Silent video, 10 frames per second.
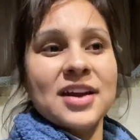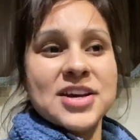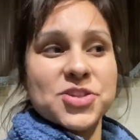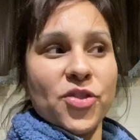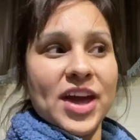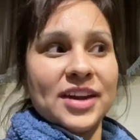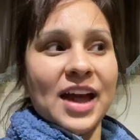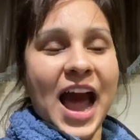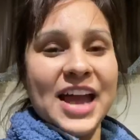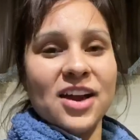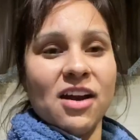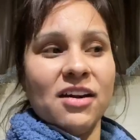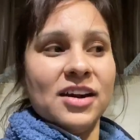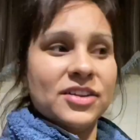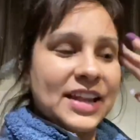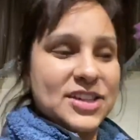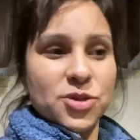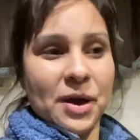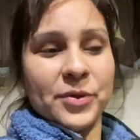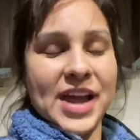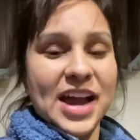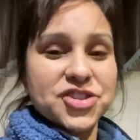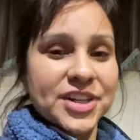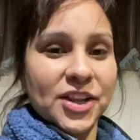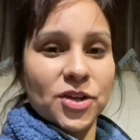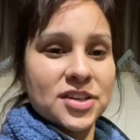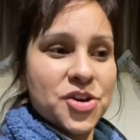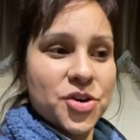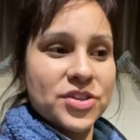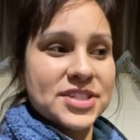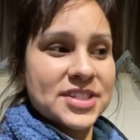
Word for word: So then I, like, to my reaction, I looked under the